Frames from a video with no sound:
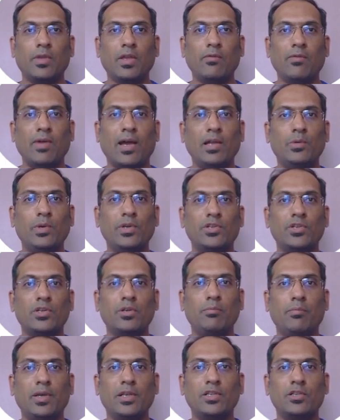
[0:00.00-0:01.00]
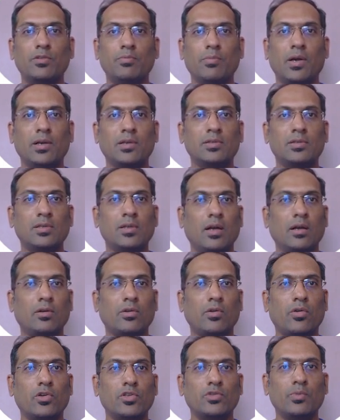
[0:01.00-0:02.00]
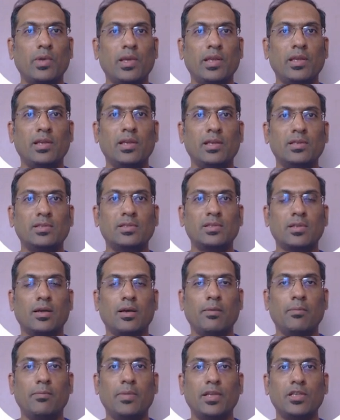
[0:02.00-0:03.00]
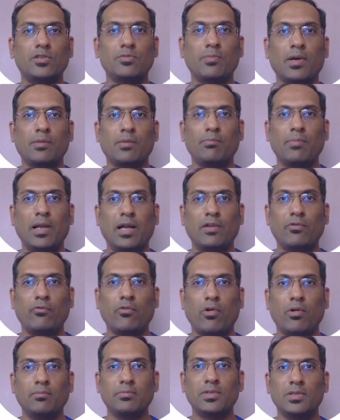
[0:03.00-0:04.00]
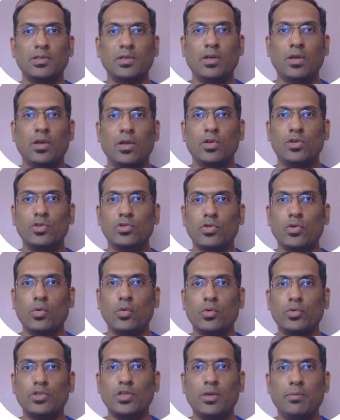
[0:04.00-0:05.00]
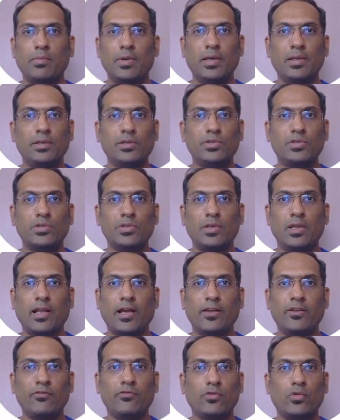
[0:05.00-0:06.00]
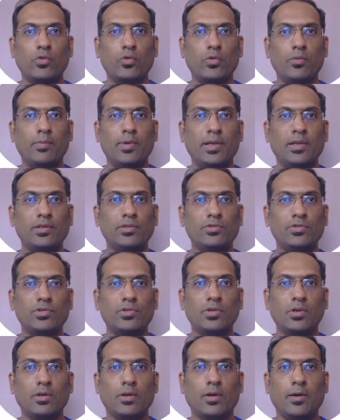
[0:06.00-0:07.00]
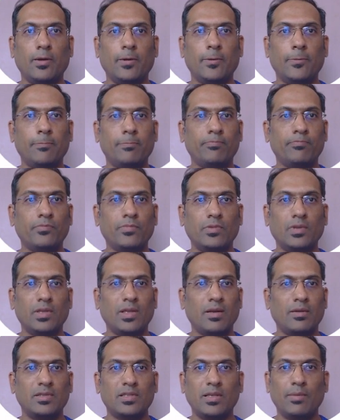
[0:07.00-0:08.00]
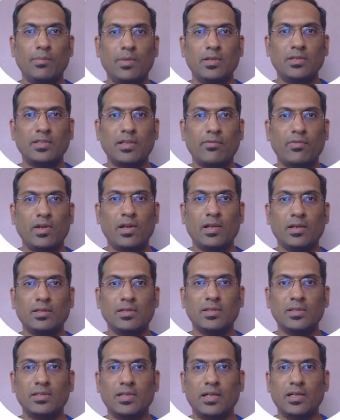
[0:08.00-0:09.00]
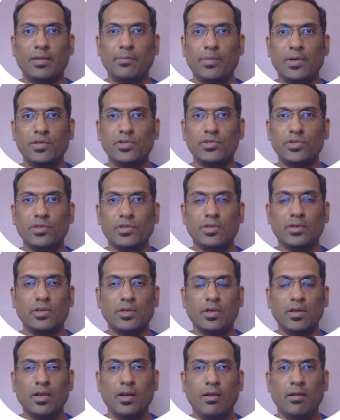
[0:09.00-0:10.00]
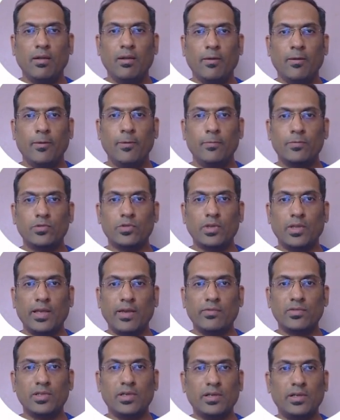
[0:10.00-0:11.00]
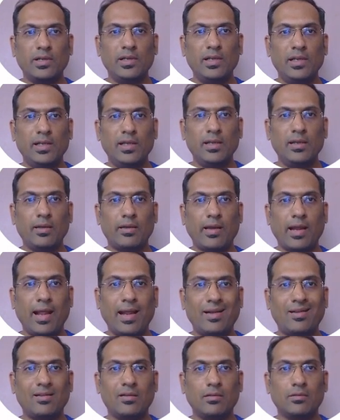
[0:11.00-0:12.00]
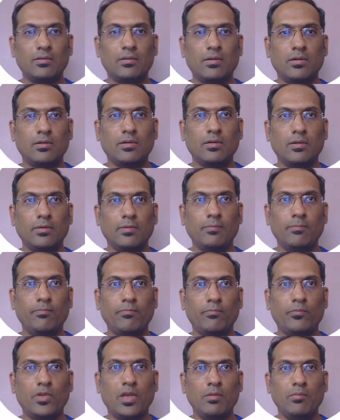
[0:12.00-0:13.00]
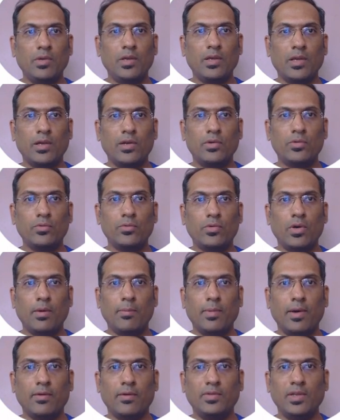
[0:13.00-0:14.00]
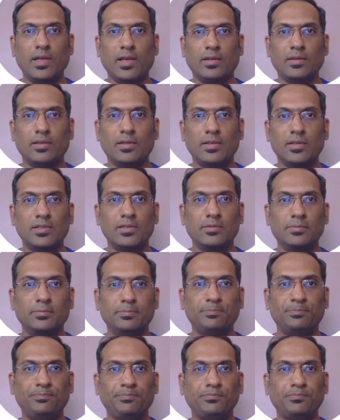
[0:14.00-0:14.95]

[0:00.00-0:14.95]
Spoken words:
evaluation benchmarks across various benchmark platforms. So OJ Bench, Live Code Bench, there are several others that are mentioned here. So they have certainly ranked Kimi K2 above the others.